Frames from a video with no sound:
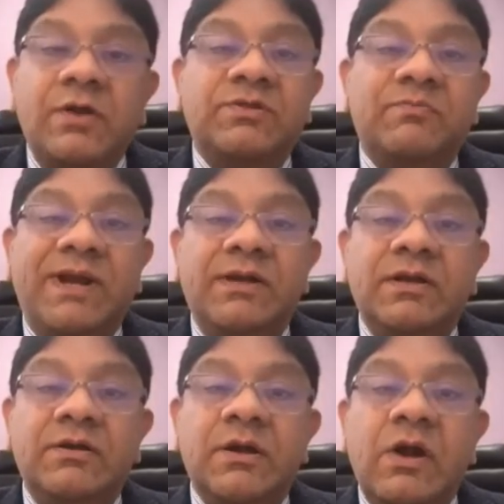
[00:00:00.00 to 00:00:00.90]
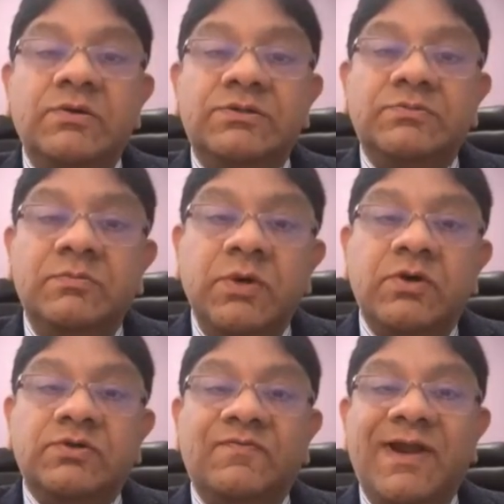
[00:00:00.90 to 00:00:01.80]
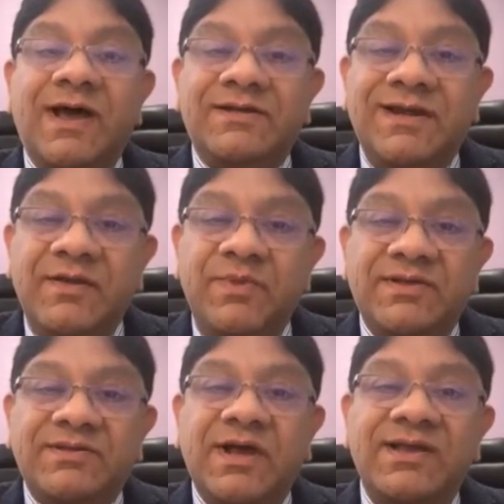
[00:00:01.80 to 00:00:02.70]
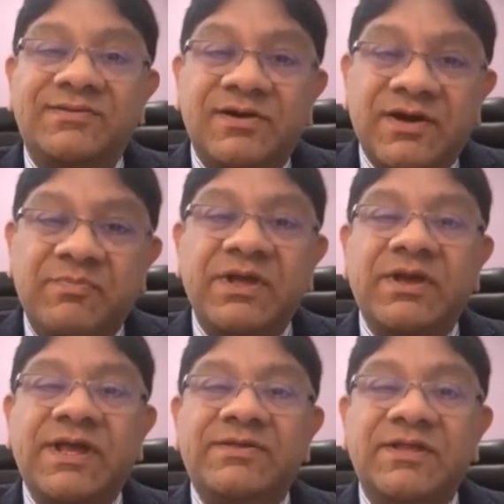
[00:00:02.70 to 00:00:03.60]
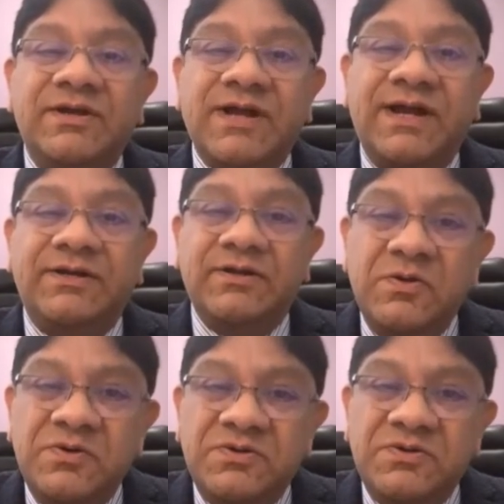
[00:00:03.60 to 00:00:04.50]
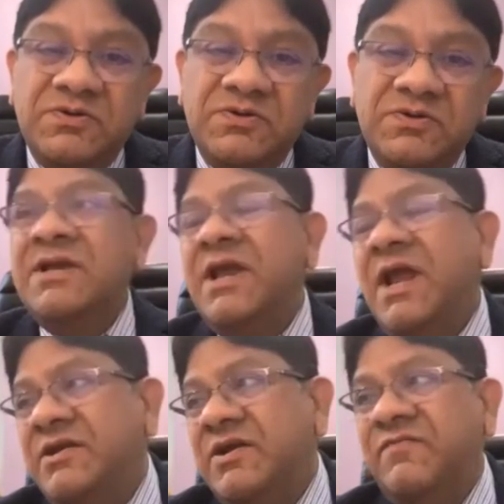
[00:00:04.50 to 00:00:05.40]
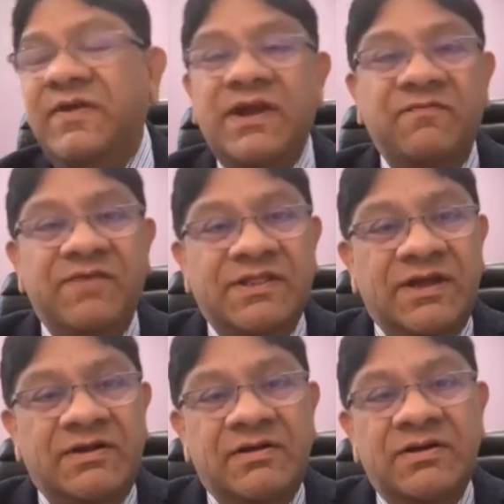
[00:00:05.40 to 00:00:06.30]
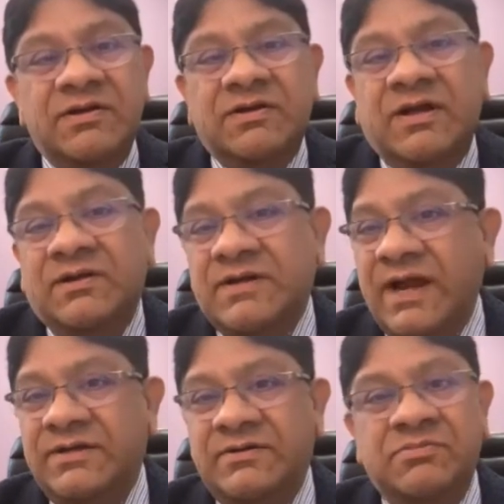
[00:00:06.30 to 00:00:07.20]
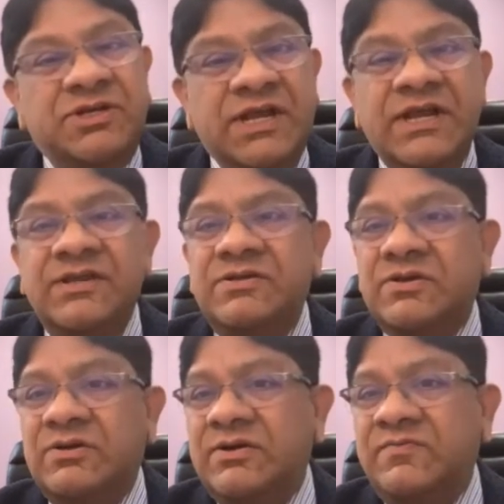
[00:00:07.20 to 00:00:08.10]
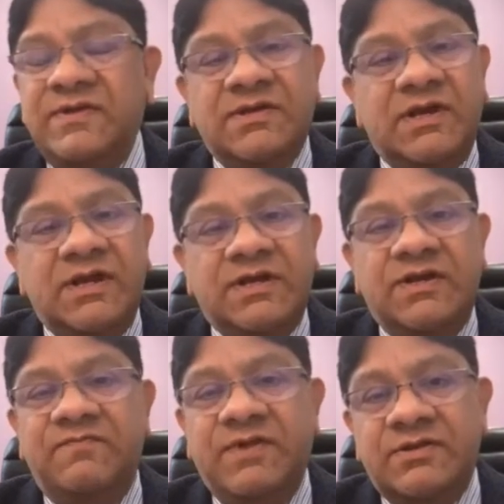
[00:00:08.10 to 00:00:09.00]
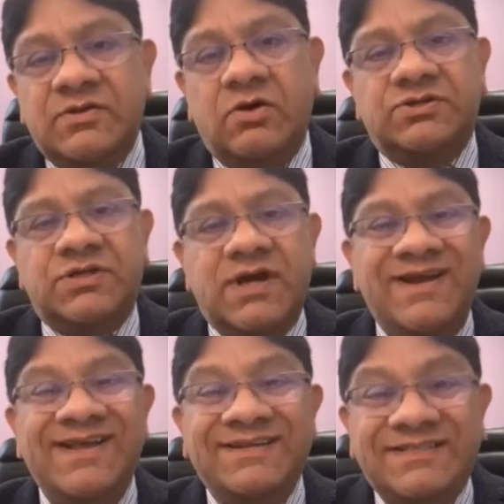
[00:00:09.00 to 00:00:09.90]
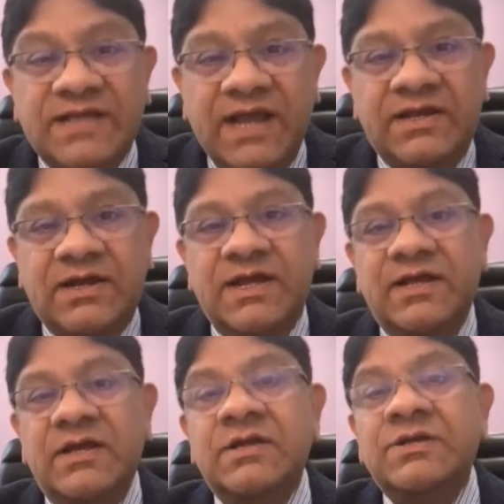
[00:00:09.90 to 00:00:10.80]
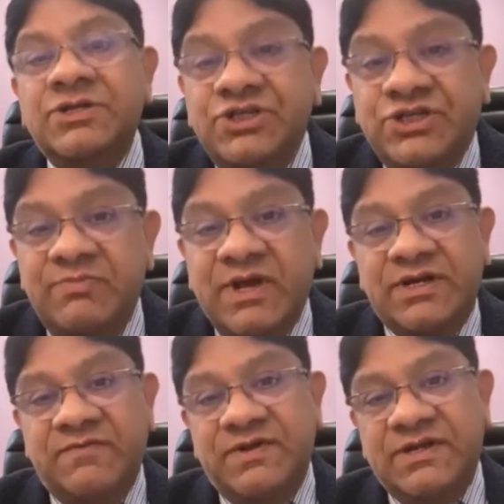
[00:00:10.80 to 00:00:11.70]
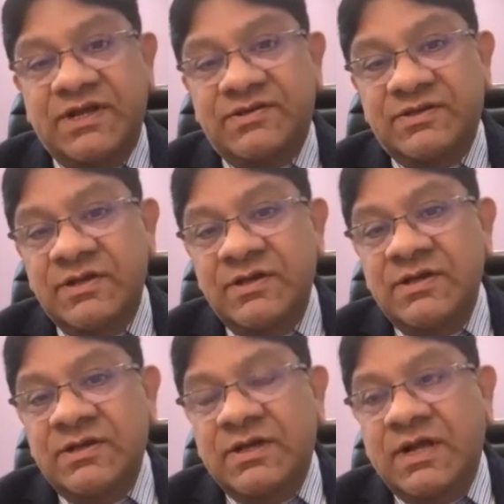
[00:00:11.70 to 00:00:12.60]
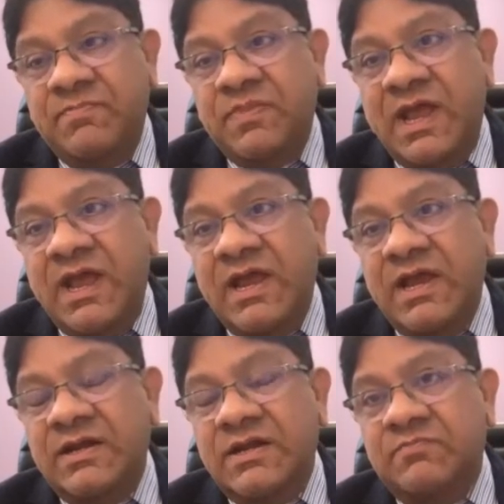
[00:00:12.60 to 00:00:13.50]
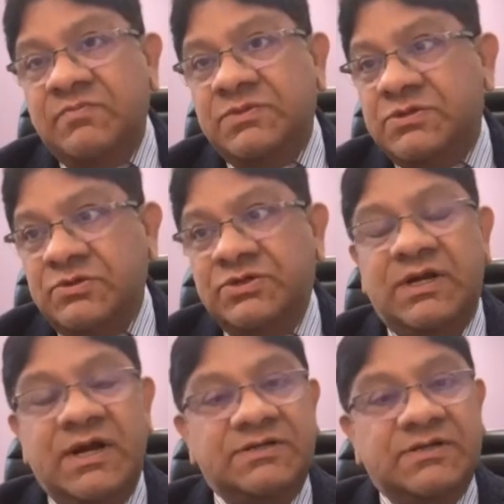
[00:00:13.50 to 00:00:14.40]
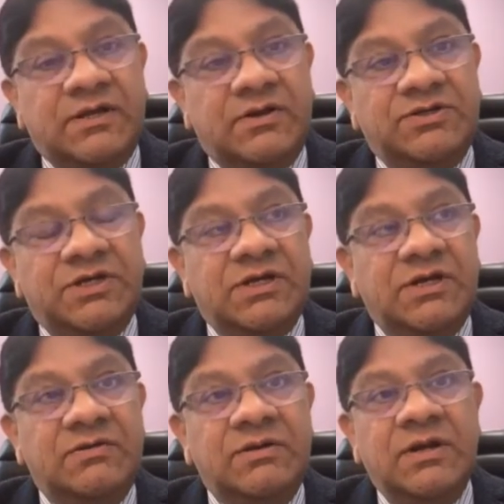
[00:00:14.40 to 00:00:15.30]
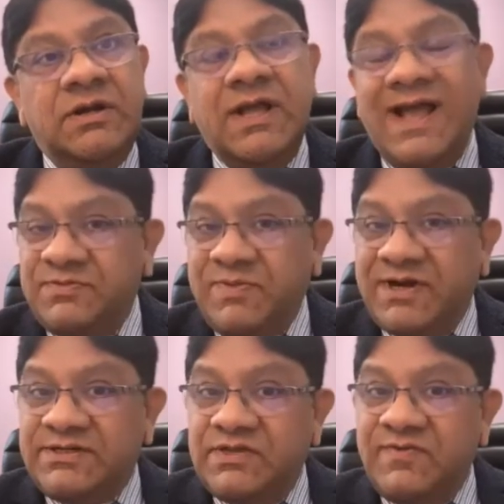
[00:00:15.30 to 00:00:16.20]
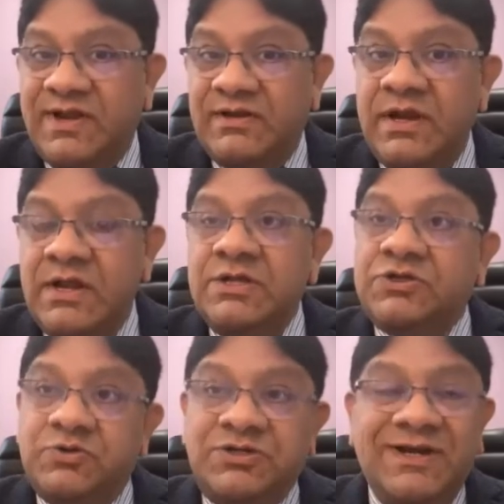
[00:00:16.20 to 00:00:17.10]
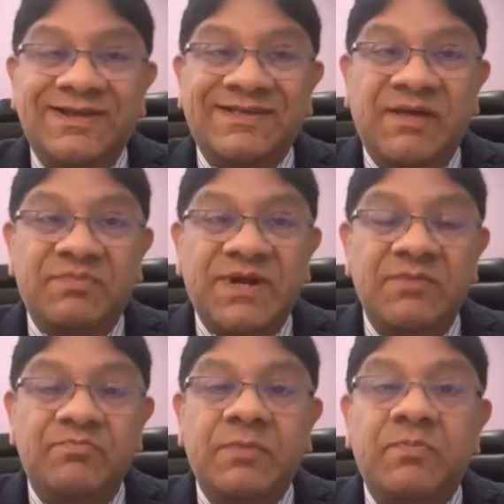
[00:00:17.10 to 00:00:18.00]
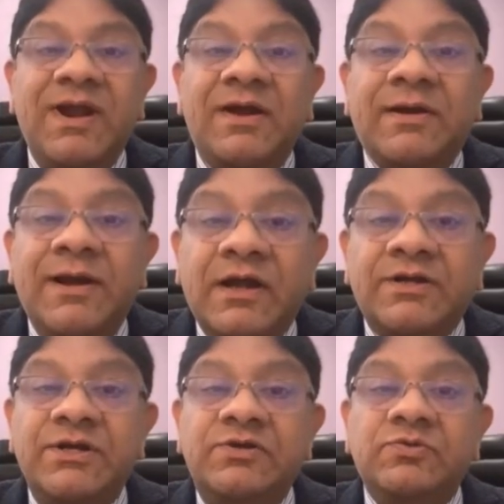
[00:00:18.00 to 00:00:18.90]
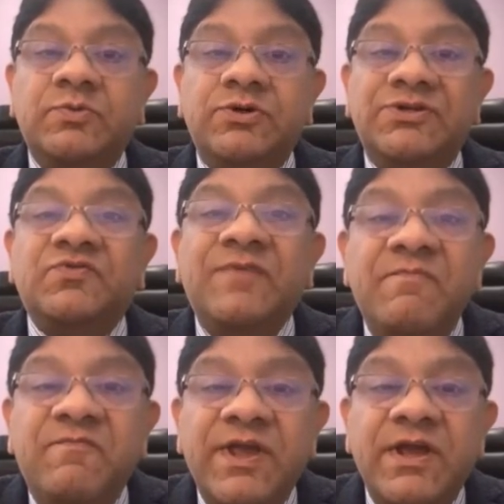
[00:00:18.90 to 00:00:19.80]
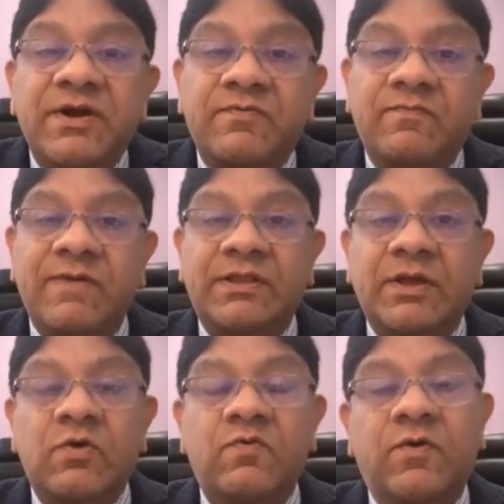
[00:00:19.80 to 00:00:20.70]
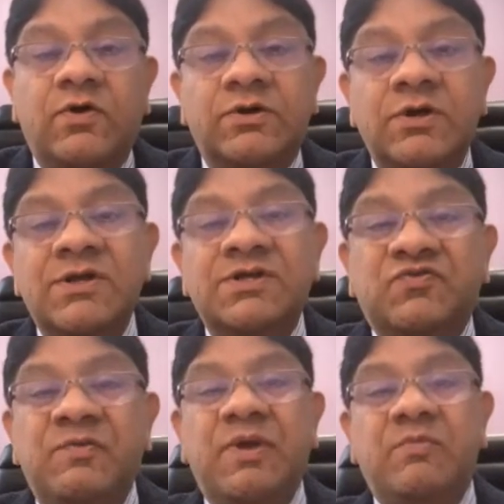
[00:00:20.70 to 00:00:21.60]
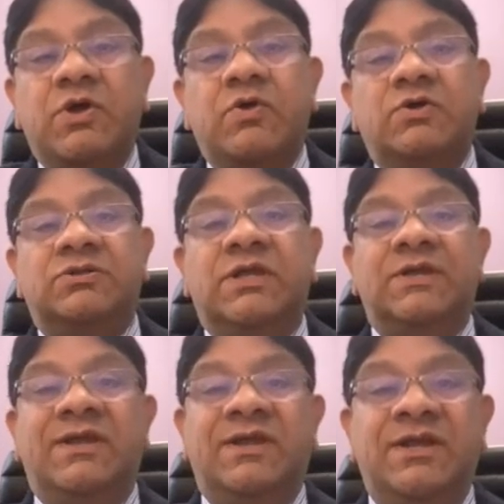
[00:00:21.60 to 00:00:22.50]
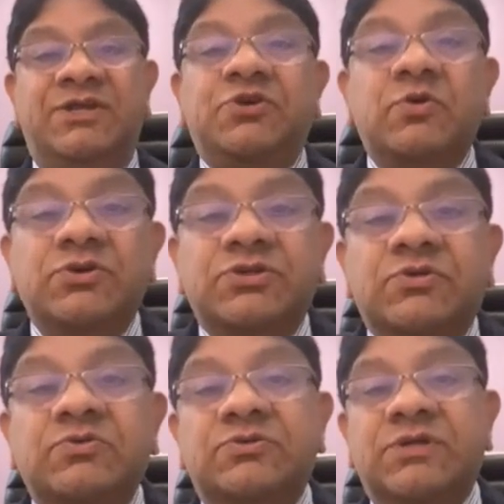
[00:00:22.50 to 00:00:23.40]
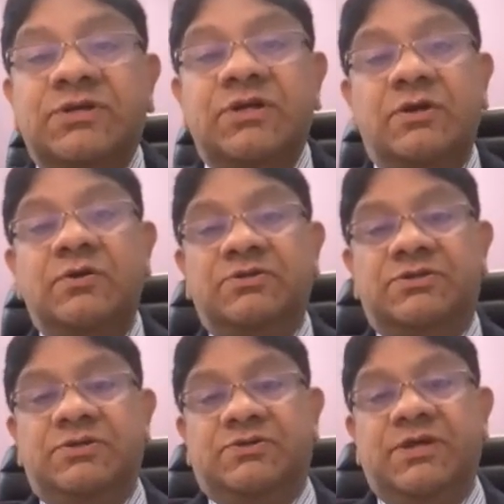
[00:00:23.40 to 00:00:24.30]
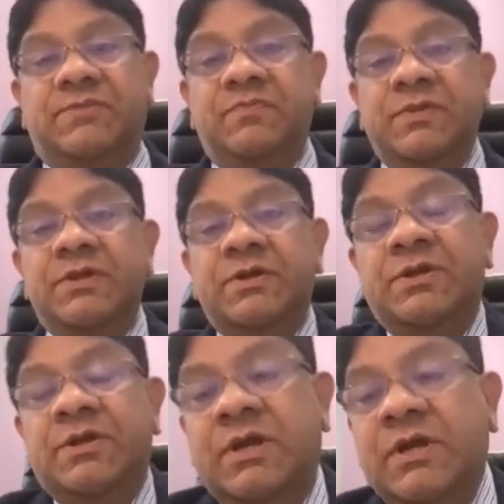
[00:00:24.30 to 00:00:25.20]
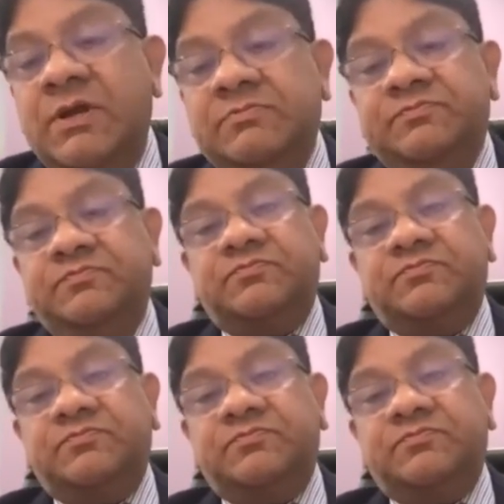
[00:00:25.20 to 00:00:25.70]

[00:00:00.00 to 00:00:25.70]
on the medical grounds because of large labia size, rubbing against their tight clothes, interfering with their tight jeans and physical activities, horse riding, cycling, gym activities, and social and psychological aspects as well. Socially, sometimes people are reluctant to put swimwear when they go for swimming because it shows through certain clothes, you see, and